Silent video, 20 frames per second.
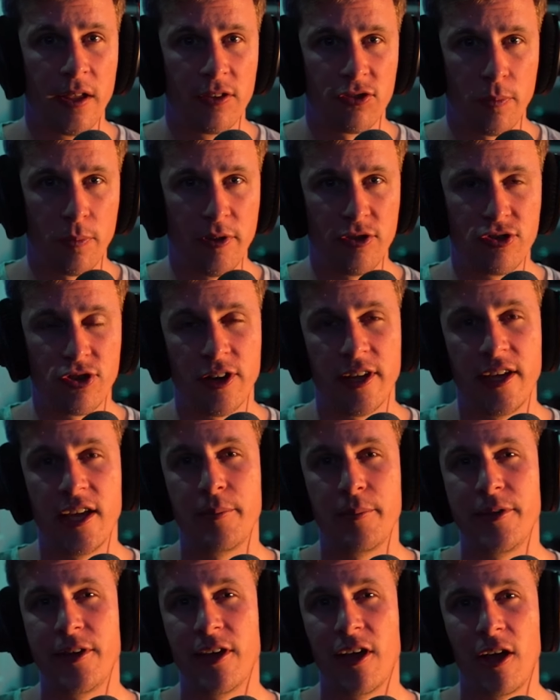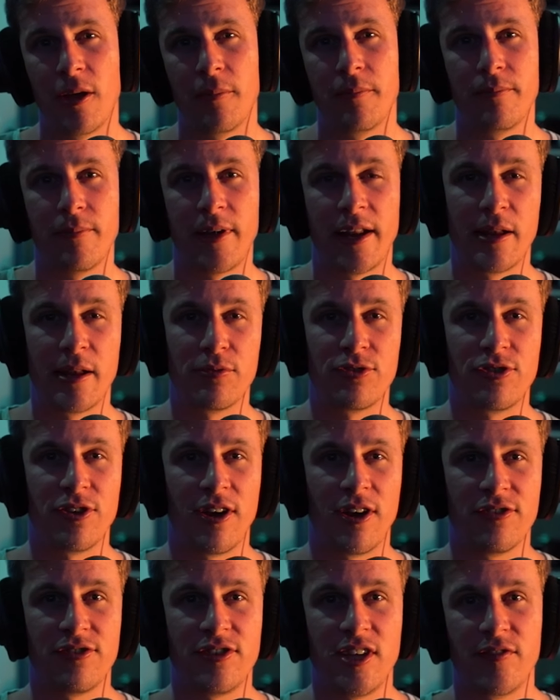So be sure to hit me up. My name's
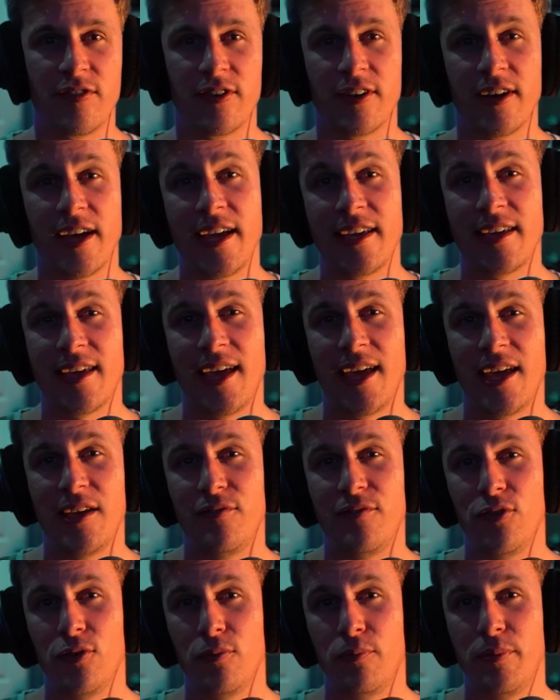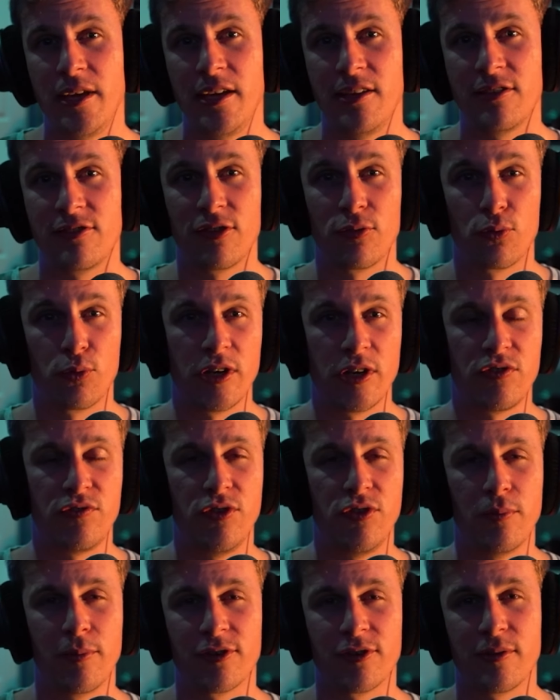Sean Sievert, aka View Beats, Rich
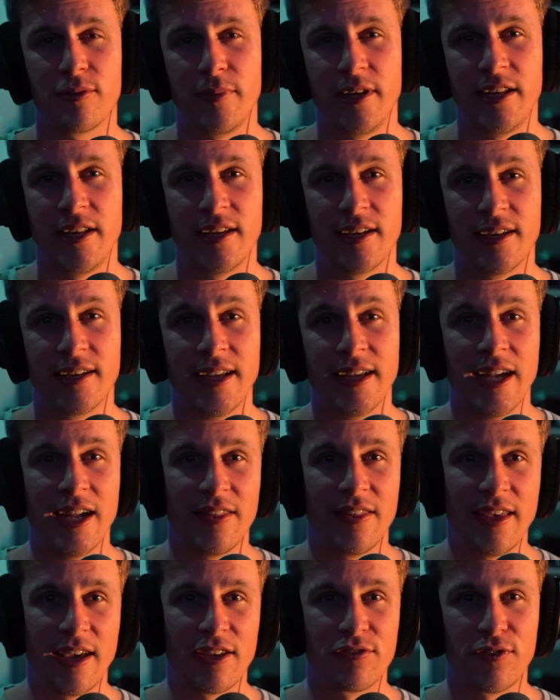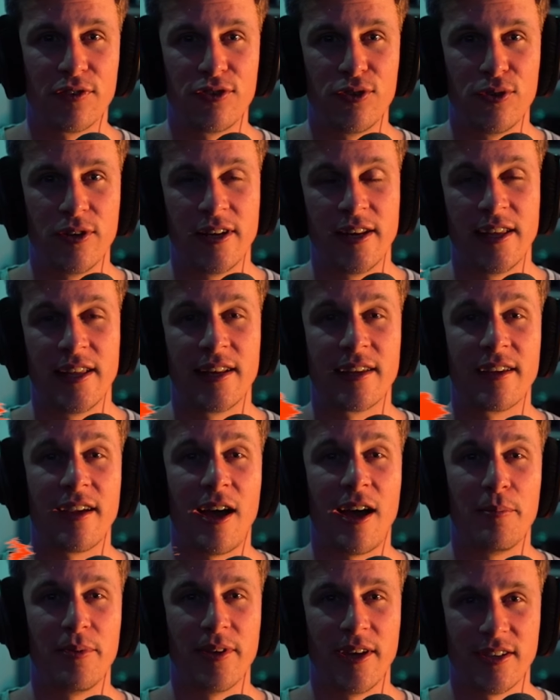View Multimedia. Thanks for tuning in, and
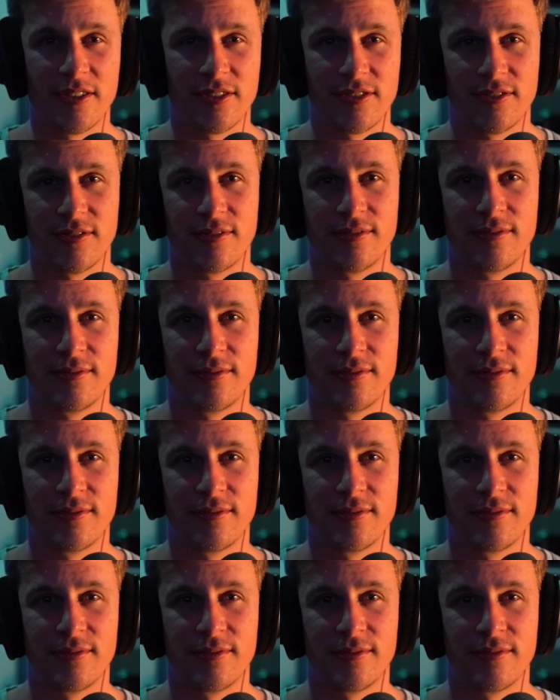God bless.